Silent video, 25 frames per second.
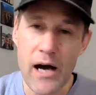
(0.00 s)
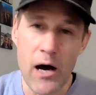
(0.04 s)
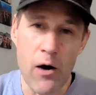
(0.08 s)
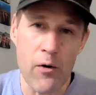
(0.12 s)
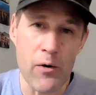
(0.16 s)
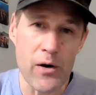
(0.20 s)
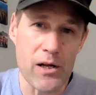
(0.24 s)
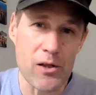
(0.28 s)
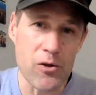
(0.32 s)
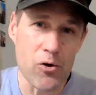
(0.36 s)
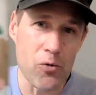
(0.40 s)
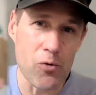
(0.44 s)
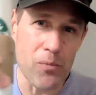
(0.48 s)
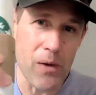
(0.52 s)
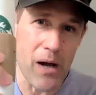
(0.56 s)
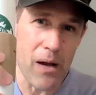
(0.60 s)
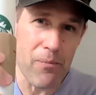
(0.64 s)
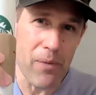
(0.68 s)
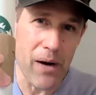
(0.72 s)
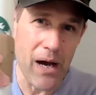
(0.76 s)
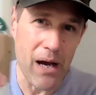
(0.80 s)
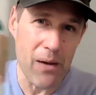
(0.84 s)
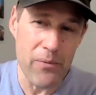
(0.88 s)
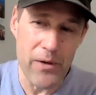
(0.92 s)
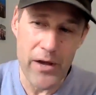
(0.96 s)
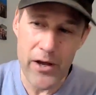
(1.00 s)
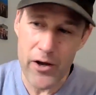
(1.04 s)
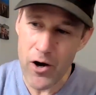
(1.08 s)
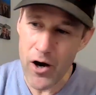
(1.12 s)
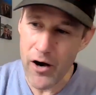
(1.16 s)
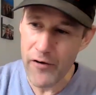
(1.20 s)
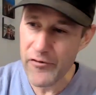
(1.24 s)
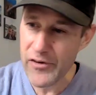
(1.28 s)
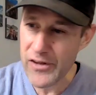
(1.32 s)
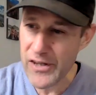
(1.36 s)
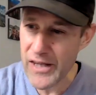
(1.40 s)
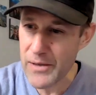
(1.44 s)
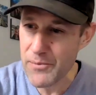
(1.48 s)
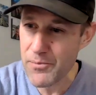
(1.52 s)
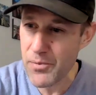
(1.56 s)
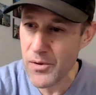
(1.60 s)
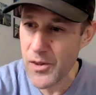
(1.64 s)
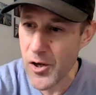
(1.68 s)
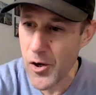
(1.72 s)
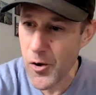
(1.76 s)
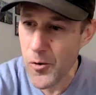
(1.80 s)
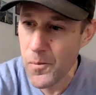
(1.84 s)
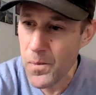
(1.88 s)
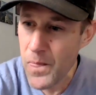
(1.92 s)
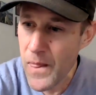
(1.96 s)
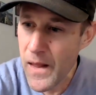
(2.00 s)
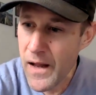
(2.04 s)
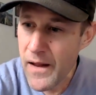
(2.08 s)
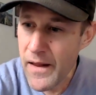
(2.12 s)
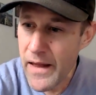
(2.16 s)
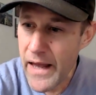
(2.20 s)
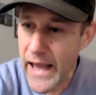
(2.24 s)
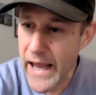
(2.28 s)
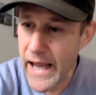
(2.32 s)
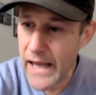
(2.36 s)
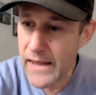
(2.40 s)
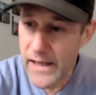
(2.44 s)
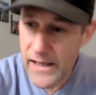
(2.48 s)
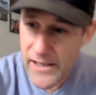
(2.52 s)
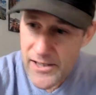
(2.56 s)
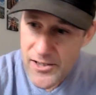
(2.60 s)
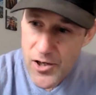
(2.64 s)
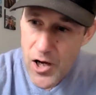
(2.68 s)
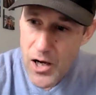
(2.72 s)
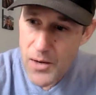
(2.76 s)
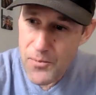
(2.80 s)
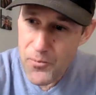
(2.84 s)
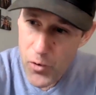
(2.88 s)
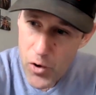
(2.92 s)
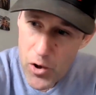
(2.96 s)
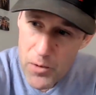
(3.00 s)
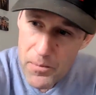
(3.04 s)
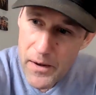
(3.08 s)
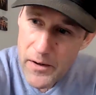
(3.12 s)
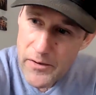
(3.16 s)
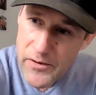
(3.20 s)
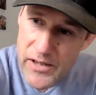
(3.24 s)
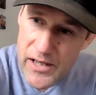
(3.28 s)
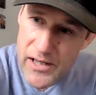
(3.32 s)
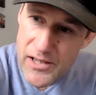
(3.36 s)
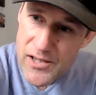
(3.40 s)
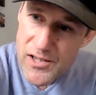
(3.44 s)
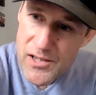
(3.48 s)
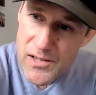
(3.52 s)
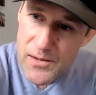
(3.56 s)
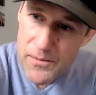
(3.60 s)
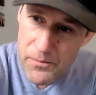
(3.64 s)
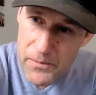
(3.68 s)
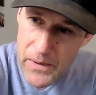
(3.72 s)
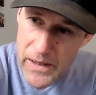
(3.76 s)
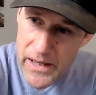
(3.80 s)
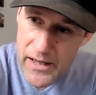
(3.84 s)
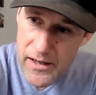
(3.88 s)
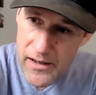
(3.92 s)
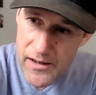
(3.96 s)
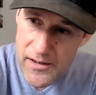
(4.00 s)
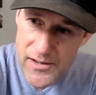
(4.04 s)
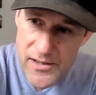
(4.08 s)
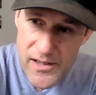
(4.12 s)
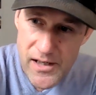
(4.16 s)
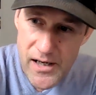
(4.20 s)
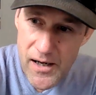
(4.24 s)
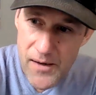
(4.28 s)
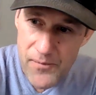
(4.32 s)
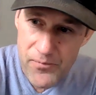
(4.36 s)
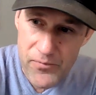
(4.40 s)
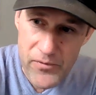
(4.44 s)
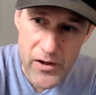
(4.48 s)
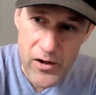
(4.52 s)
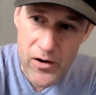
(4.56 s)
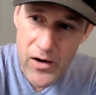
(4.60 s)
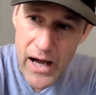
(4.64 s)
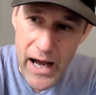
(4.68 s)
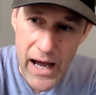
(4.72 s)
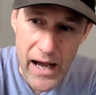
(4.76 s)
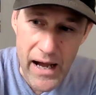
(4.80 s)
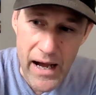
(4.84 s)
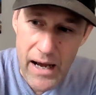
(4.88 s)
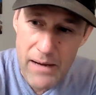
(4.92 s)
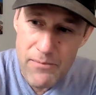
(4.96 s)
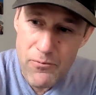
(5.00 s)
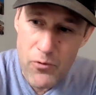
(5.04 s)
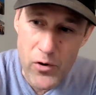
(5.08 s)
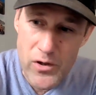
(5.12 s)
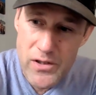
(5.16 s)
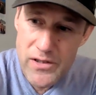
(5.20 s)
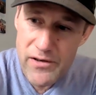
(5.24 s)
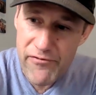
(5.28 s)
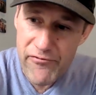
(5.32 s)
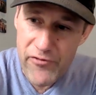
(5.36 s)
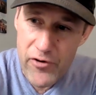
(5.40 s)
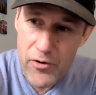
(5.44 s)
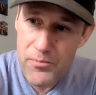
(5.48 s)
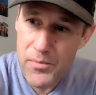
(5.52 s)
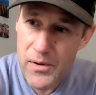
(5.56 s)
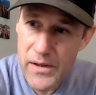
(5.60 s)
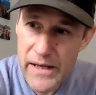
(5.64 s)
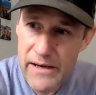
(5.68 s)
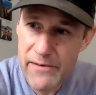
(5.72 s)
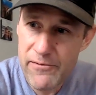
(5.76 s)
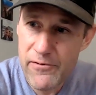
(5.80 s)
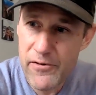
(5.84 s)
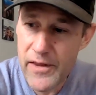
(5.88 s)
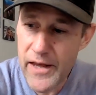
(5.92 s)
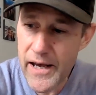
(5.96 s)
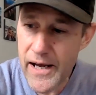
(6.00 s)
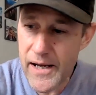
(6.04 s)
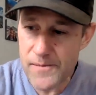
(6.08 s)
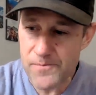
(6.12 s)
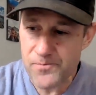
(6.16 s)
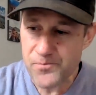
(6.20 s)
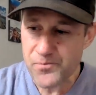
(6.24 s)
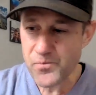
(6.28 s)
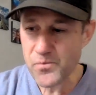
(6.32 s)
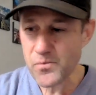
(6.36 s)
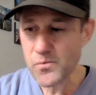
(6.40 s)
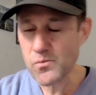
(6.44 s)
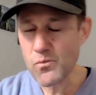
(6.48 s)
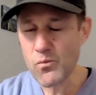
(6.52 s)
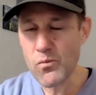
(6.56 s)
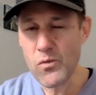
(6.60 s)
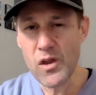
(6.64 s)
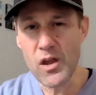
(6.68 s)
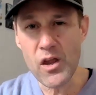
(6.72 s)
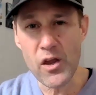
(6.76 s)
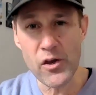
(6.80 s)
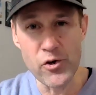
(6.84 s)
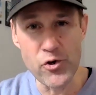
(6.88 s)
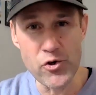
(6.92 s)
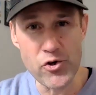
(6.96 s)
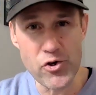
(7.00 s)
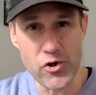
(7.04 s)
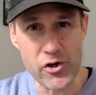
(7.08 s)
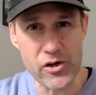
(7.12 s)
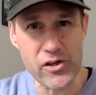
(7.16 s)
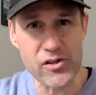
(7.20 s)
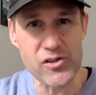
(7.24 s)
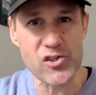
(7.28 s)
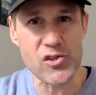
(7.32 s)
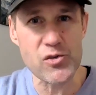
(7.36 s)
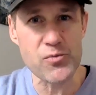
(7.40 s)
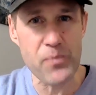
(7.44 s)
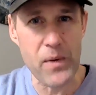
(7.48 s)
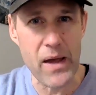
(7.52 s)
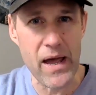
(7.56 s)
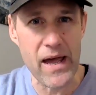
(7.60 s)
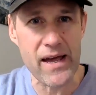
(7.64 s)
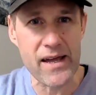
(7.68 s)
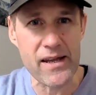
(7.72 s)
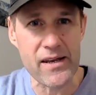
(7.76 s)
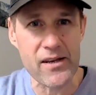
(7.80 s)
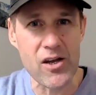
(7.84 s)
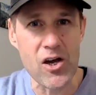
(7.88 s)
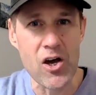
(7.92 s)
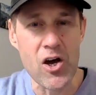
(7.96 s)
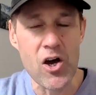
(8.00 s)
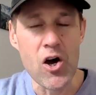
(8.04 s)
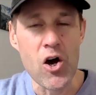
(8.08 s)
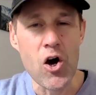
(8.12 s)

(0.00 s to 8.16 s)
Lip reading: I'll include my buy me a coffee link below, and let's talk more about this because I'm always a firm believer that you shouldn't spend